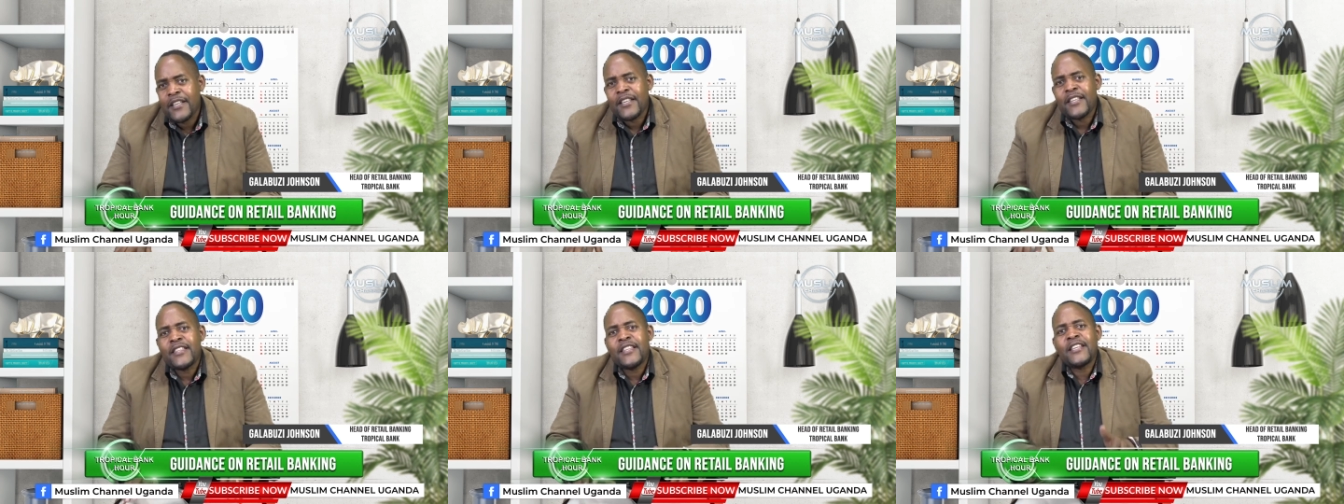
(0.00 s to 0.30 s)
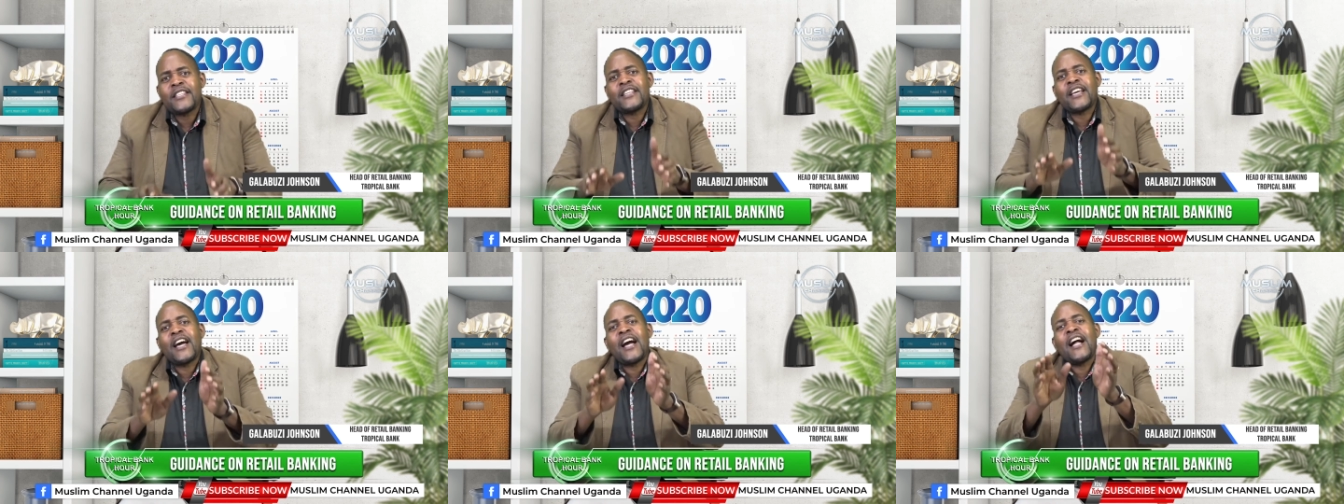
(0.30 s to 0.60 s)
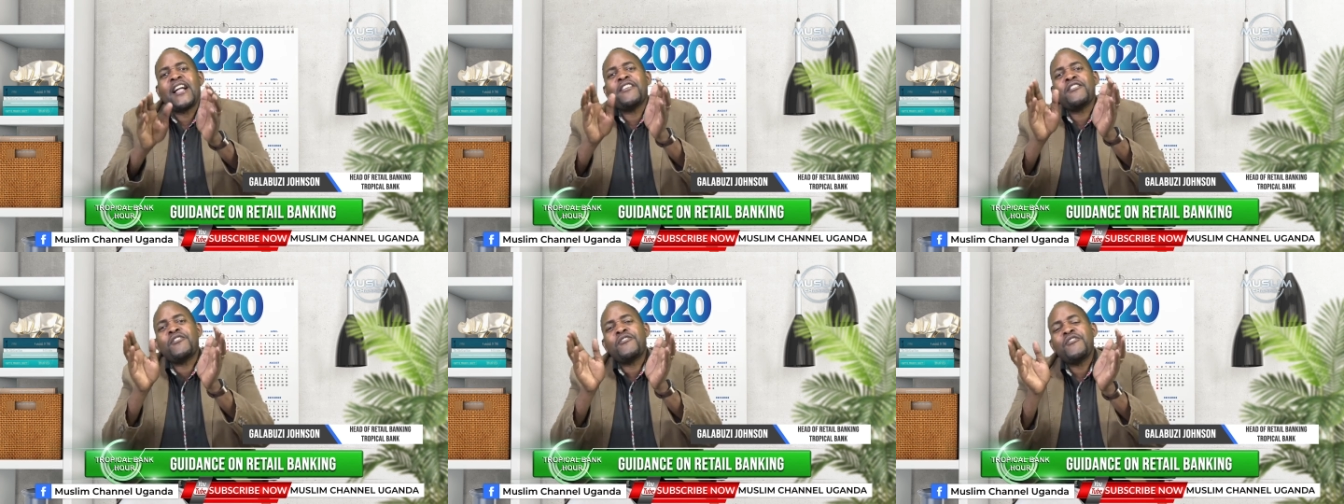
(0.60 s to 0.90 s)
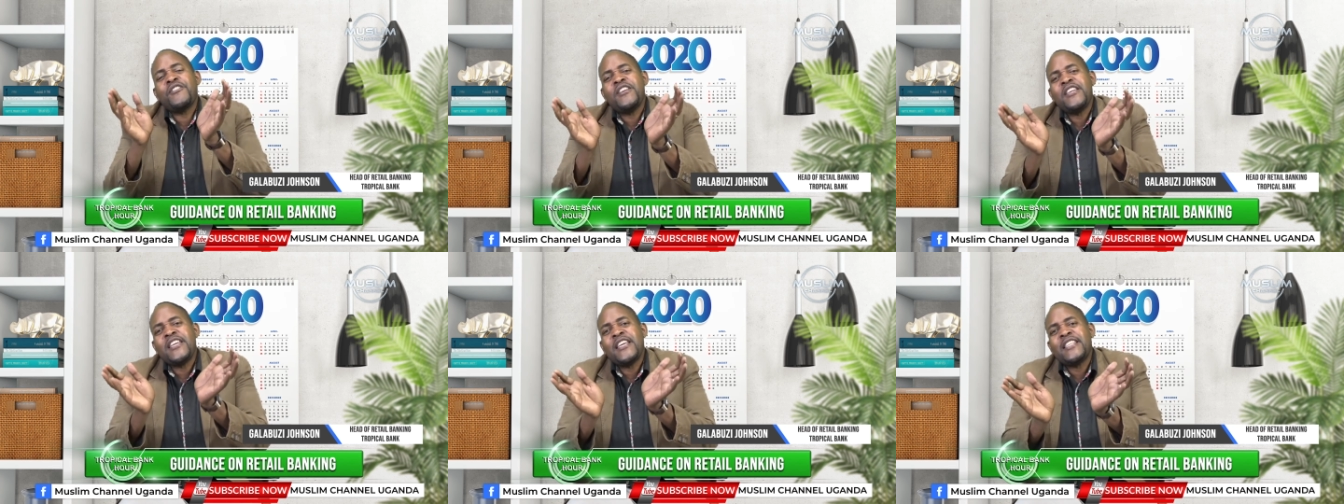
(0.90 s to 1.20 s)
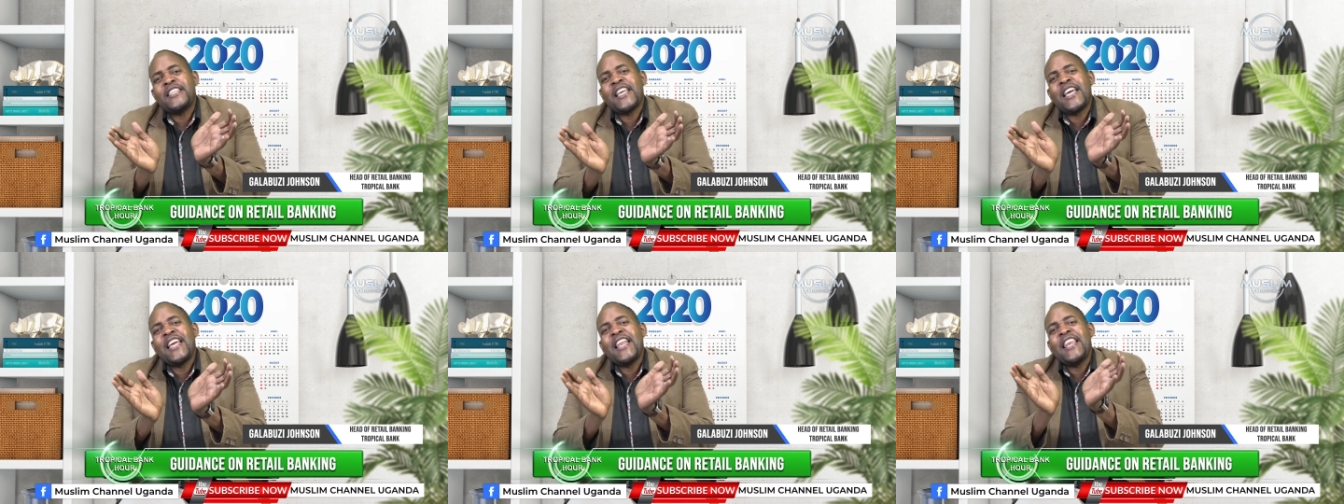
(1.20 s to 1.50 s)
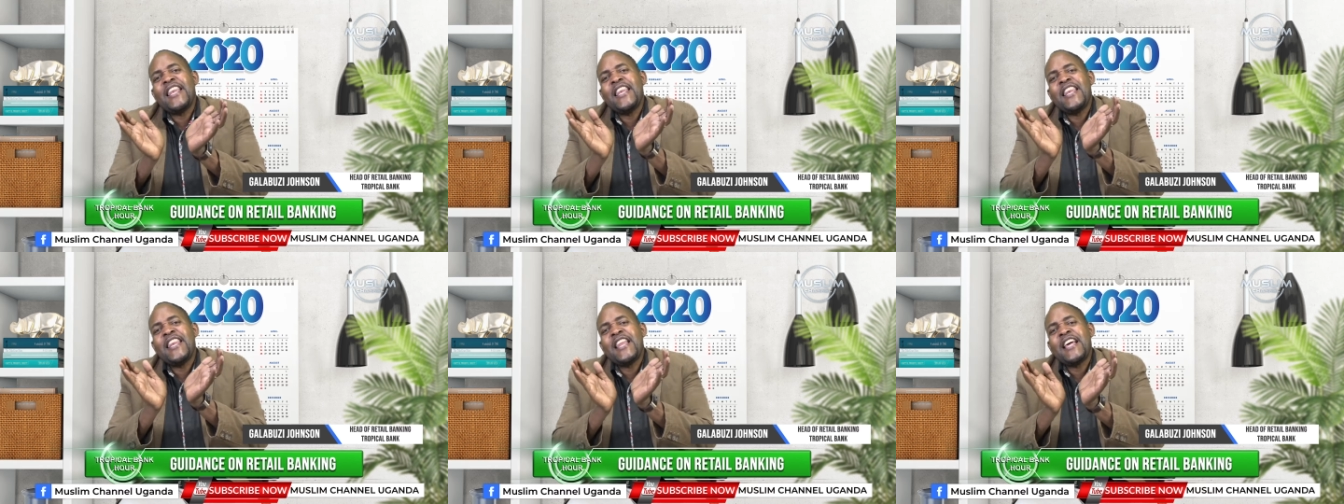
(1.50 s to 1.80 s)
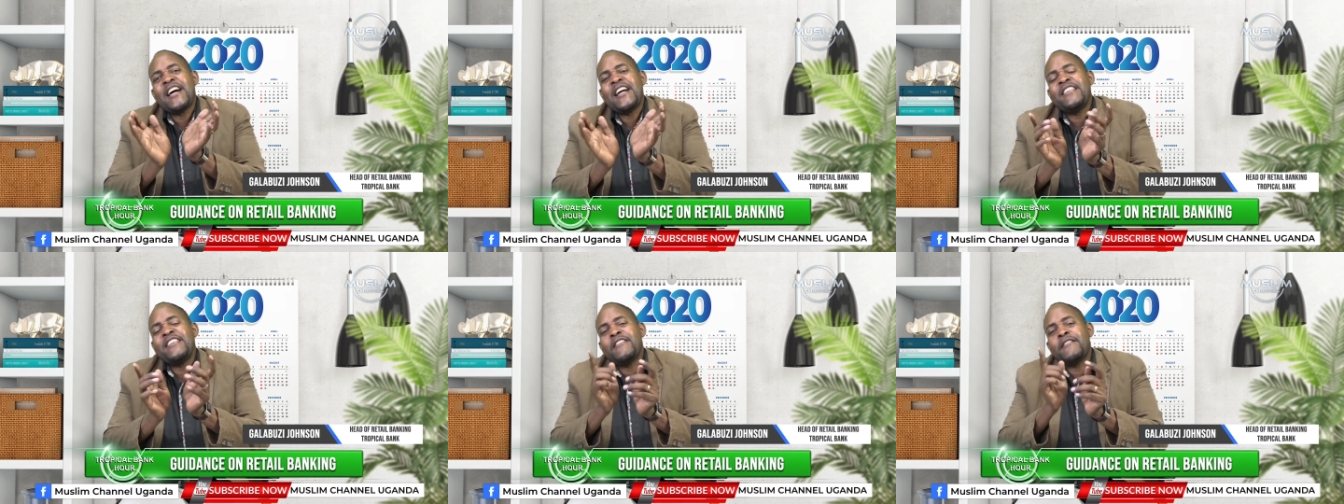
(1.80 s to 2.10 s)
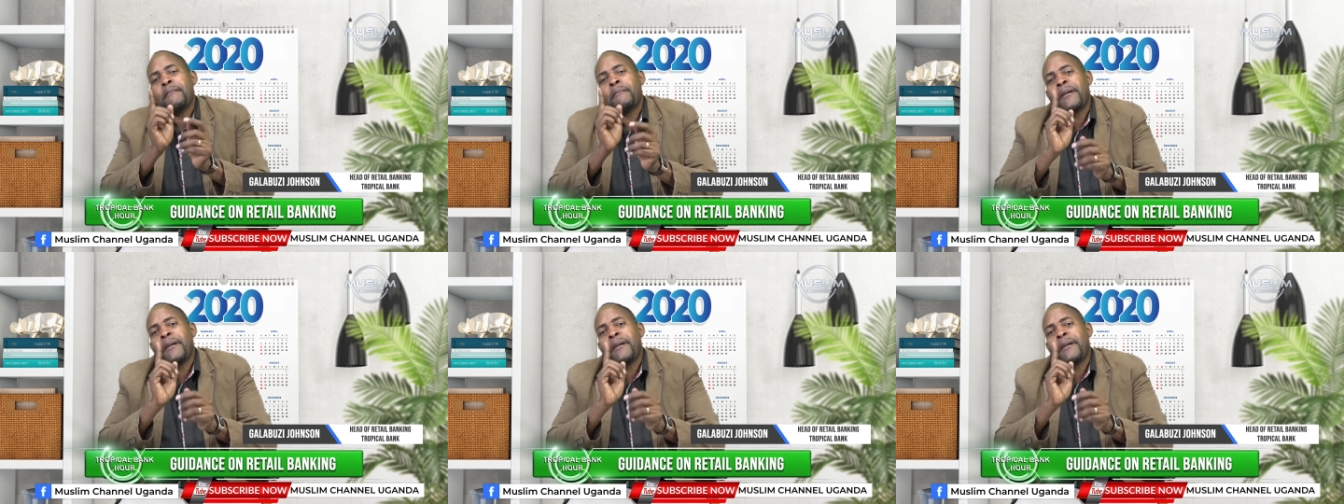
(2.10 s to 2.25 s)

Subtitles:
that can create a learning